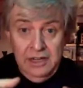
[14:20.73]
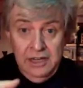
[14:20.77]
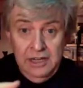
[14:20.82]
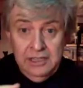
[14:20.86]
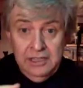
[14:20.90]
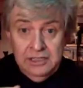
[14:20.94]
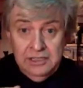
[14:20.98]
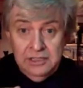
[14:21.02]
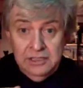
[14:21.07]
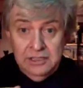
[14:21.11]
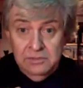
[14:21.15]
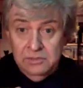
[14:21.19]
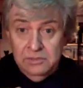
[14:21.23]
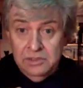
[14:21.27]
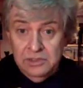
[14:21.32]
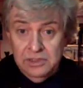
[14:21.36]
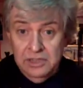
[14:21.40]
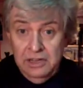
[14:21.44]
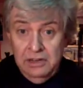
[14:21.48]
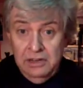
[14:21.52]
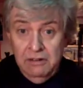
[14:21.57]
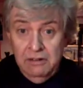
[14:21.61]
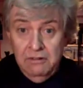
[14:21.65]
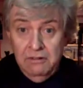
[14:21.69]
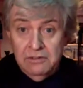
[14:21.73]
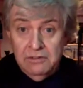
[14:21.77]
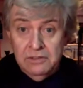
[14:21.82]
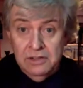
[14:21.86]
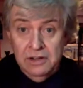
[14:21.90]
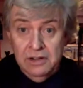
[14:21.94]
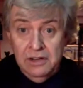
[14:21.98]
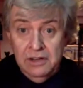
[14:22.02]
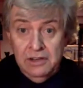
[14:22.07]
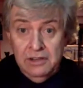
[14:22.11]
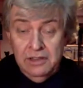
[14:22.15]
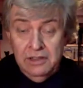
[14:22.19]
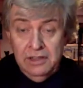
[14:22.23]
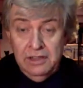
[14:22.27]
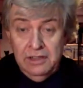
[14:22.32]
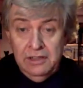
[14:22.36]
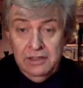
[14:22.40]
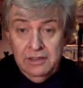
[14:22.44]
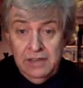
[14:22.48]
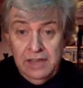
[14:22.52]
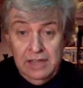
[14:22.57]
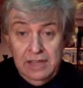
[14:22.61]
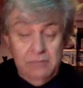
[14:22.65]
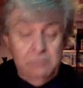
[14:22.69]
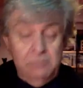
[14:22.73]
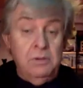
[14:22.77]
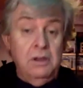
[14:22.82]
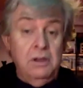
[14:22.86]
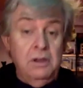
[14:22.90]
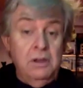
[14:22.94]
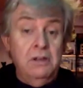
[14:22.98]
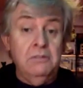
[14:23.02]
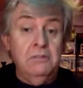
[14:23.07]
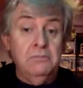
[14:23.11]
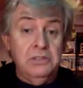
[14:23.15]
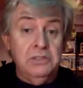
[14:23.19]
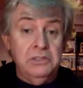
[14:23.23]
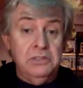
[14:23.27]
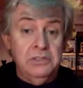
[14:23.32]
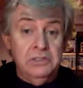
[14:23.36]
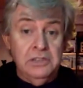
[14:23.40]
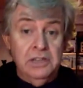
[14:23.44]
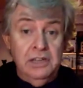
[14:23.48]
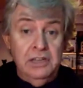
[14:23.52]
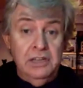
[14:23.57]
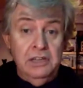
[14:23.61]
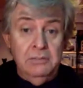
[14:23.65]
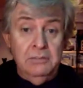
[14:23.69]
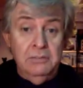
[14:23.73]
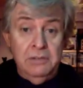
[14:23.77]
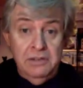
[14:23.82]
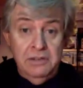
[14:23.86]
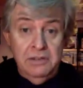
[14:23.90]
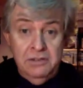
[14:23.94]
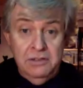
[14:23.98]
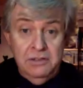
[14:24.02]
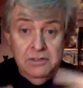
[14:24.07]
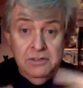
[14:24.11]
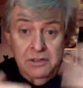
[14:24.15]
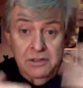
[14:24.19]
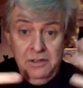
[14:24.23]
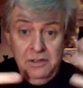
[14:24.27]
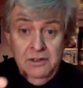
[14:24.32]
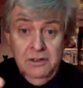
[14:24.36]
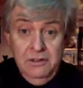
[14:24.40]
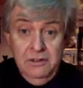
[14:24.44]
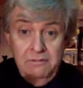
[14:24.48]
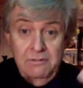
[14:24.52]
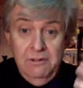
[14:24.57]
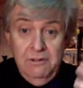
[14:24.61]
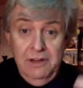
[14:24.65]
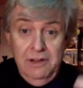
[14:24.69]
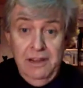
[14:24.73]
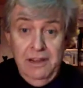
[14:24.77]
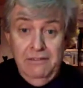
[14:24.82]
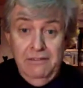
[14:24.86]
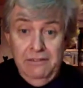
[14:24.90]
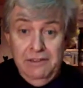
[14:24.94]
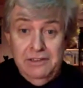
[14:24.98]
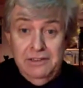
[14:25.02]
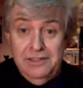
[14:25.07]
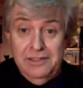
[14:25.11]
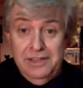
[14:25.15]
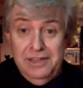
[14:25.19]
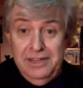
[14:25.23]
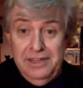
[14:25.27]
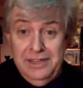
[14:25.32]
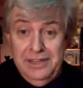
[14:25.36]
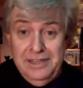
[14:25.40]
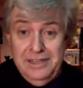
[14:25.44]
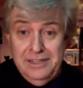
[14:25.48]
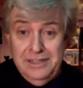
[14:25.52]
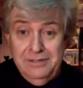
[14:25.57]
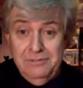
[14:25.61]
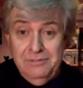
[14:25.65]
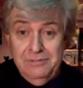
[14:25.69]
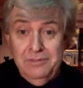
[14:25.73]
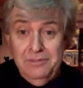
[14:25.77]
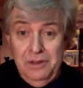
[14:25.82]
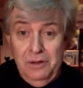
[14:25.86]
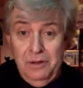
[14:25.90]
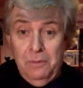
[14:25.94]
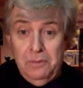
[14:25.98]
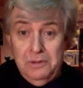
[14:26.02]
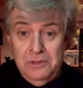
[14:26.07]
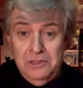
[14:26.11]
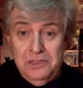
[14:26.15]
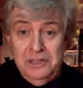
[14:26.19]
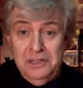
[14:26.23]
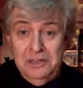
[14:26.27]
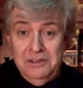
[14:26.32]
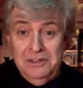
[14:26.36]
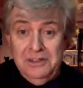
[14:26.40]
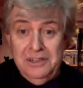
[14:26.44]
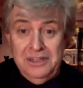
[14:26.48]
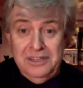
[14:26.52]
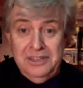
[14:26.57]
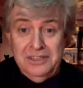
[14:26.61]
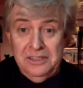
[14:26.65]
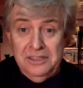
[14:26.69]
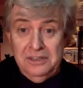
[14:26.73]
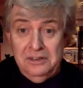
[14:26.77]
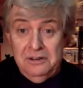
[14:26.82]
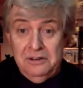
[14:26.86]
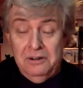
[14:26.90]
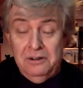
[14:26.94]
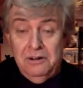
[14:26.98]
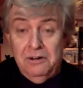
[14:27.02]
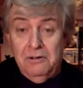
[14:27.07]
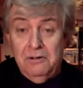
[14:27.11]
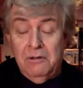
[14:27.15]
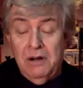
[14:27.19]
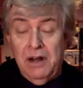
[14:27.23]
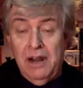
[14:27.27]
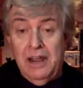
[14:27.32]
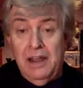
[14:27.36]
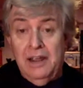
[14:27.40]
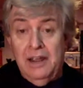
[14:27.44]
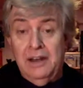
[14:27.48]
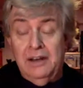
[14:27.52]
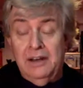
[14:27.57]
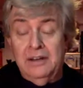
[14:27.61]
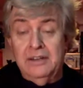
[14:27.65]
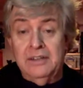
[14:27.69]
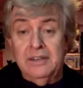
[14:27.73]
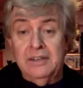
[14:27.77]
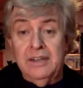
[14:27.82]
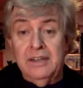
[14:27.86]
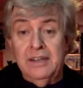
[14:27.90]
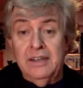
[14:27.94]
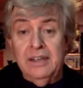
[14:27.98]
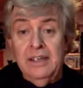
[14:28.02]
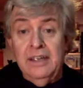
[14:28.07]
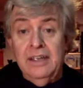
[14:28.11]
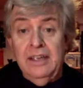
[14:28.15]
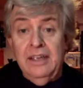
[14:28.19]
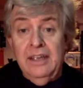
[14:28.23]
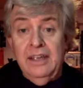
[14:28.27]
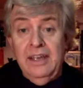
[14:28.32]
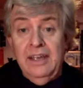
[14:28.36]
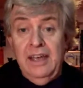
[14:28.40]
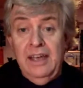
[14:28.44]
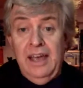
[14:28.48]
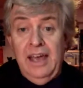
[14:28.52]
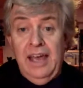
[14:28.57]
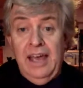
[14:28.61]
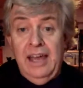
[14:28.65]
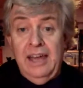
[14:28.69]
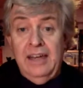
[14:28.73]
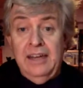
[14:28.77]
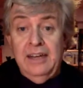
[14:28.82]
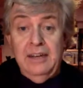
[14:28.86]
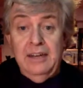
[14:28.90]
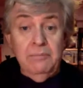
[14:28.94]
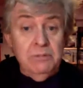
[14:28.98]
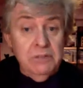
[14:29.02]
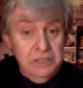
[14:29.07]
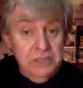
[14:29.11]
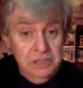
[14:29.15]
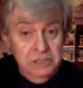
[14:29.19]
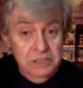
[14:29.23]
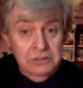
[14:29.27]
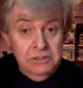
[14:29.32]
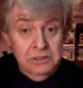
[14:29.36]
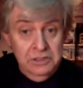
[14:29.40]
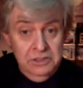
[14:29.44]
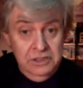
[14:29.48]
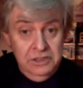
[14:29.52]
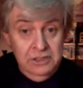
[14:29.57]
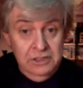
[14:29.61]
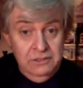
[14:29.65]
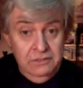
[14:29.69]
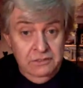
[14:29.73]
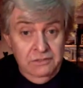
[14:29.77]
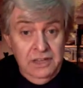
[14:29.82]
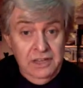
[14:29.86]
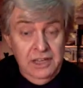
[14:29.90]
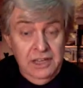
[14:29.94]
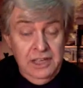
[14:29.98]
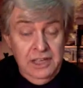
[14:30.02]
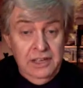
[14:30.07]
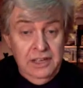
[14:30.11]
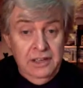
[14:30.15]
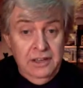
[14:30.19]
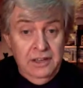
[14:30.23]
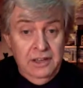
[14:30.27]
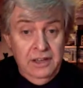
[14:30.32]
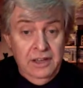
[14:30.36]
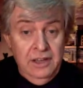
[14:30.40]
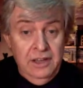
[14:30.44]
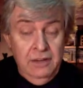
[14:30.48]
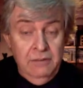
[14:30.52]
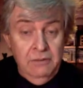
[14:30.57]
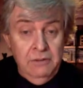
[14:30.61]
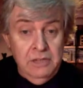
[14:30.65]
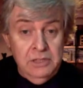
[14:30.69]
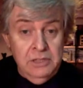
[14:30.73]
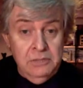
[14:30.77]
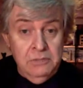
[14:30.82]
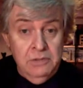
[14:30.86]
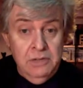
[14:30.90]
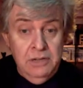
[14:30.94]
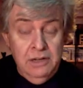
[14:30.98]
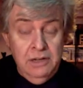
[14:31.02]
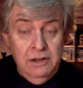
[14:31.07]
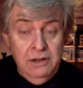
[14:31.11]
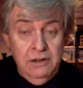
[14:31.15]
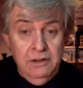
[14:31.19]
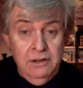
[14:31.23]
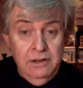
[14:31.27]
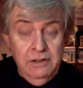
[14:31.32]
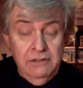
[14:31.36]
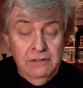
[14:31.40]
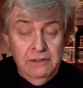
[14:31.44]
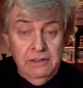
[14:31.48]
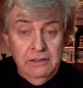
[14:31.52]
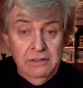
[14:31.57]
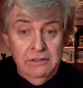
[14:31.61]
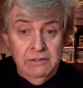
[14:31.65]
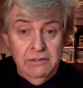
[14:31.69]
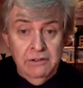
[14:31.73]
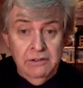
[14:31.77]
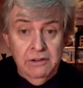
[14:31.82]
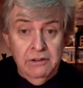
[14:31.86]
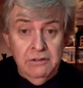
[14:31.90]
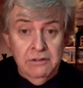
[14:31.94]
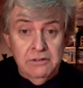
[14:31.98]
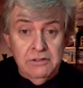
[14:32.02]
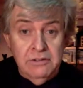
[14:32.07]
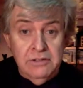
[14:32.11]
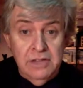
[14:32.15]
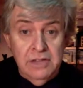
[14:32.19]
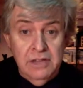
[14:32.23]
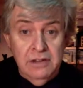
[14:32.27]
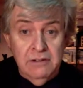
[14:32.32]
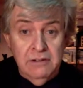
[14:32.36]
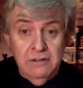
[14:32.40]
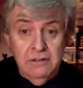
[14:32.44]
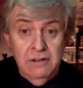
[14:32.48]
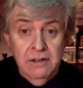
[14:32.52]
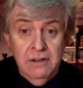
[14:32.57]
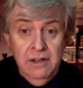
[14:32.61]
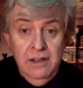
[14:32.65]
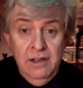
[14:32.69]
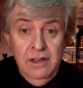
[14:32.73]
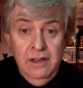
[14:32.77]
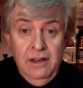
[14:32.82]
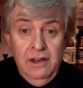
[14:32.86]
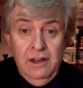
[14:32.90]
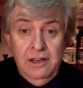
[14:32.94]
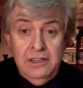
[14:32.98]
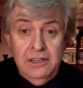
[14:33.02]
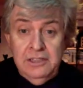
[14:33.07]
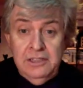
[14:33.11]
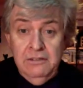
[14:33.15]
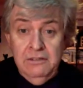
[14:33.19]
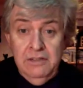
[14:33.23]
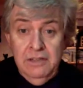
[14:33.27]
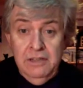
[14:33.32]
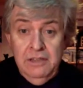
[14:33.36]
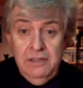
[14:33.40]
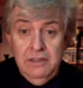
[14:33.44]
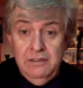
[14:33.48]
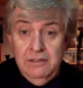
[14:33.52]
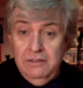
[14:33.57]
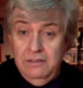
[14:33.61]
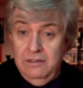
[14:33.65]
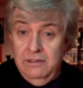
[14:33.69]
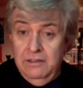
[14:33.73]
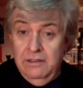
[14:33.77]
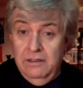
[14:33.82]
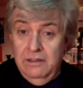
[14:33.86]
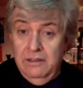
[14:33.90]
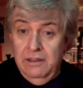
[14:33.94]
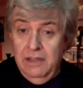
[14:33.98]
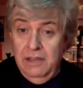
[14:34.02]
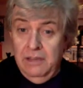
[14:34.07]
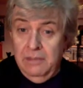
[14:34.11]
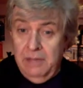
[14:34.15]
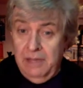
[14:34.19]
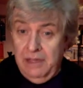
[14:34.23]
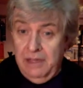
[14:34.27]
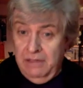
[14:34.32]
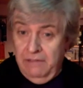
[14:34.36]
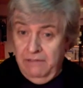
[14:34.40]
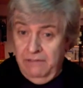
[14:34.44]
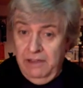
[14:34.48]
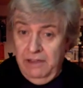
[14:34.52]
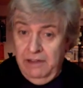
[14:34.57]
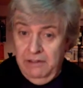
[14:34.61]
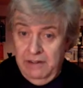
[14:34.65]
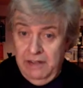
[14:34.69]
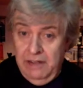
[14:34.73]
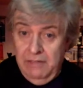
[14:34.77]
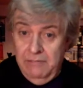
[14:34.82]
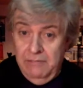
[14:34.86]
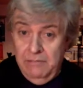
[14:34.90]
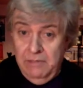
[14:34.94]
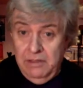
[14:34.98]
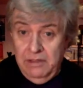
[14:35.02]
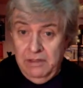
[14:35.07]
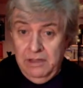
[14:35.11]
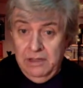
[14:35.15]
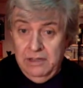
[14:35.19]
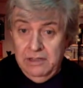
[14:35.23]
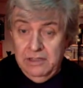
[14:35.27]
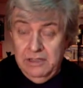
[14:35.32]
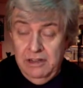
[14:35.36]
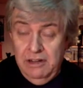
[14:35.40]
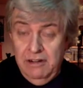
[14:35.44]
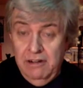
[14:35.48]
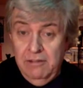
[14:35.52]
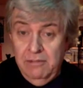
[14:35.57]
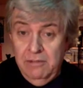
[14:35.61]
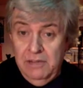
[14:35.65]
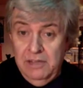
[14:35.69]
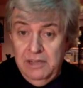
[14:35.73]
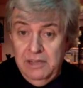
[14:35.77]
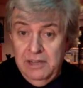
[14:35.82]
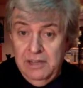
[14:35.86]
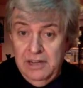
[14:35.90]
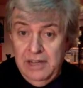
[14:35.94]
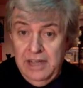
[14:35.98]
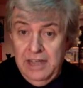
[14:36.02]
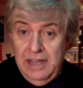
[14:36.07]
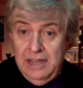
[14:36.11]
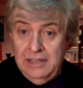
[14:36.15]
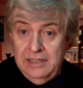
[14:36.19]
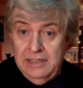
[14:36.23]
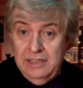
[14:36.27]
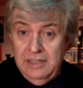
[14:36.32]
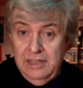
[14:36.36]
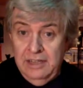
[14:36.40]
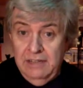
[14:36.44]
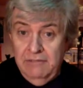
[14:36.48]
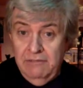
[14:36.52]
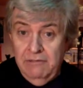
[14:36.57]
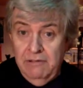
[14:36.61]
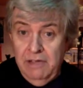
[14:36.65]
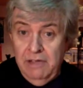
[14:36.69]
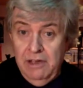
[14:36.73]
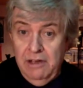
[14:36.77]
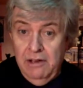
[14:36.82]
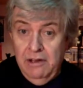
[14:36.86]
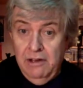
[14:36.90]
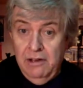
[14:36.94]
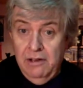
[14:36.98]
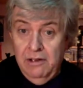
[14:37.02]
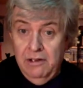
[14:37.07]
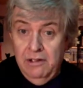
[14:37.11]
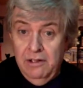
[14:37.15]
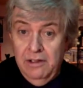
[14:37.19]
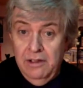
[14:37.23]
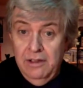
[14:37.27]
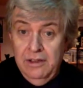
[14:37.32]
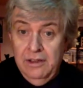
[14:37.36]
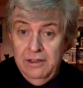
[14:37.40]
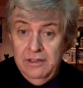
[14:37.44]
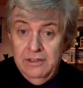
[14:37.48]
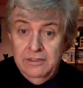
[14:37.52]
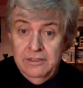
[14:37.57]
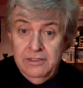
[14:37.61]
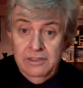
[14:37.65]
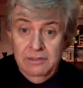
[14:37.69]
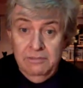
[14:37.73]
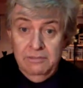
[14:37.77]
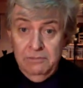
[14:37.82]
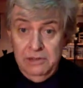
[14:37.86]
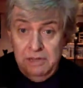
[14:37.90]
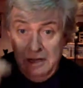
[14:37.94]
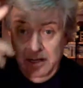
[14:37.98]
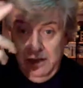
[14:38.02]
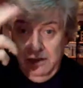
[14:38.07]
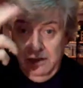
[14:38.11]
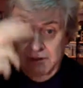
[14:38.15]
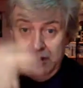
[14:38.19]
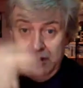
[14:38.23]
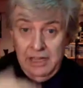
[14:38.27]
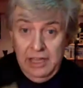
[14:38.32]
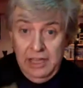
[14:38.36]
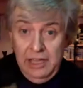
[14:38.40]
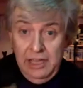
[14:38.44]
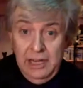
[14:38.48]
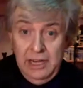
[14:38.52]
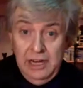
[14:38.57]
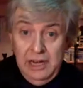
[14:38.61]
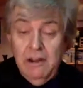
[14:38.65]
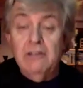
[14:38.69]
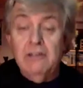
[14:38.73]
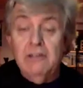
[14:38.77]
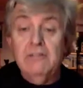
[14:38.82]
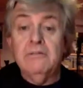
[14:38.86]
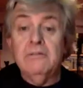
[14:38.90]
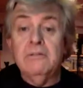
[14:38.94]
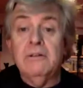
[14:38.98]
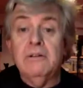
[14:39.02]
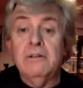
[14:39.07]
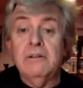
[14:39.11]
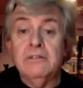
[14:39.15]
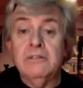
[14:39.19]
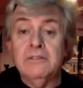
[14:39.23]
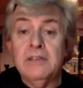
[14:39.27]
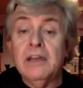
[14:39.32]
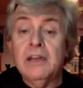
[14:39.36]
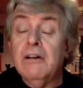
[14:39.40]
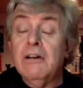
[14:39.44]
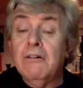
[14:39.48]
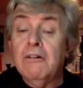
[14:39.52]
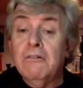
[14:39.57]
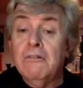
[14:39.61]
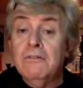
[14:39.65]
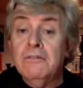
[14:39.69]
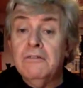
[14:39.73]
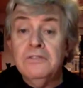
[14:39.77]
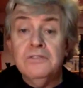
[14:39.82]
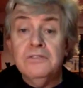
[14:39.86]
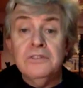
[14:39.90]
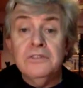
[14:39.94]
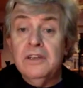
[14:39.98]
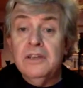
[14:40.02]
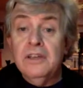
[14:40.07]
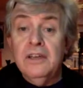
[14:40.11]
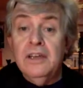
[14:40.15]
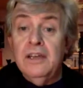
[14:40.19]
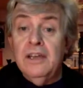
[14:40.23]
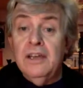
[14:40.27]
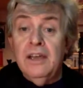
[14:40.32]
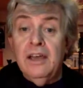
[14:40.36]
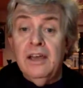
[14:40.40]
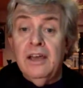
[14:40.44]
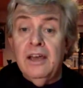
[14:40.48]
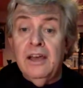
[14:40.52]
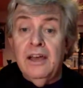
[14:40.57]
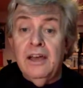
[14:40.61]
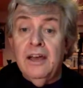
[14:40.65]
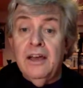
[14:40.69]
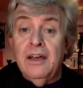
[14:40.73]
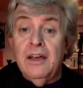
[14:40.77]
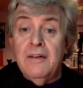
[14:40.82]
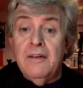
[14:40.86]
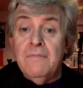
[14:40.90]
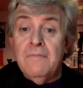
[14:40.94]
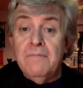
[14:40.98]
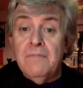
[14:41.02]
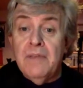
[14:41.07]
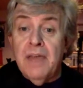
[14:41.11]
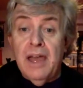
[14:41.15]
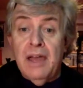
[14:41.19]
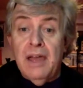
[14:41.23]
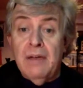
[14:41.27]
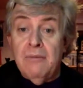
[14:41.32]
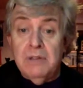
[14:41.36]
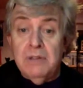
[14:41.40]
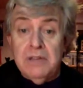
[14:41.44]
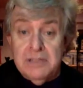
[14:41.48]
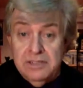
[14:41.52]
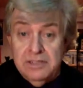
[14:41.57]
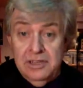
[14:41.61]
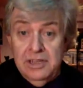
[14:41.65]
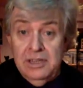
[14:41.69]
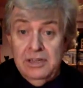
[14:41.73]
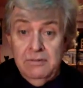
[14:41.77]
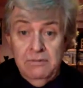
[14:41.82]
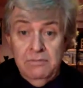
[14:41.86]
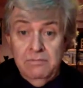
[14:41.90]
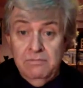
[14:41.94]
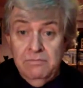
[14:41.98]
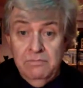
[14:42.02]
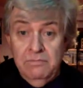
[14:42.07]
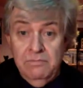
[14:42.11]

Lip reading: into themselves. And I think that's both a mistake, because one never sees the opportunities that are around, and it produces this fear, which we are living through. So I do think the thing about fear and empathy are terribly connected. If we are simply living in our own selves, and we see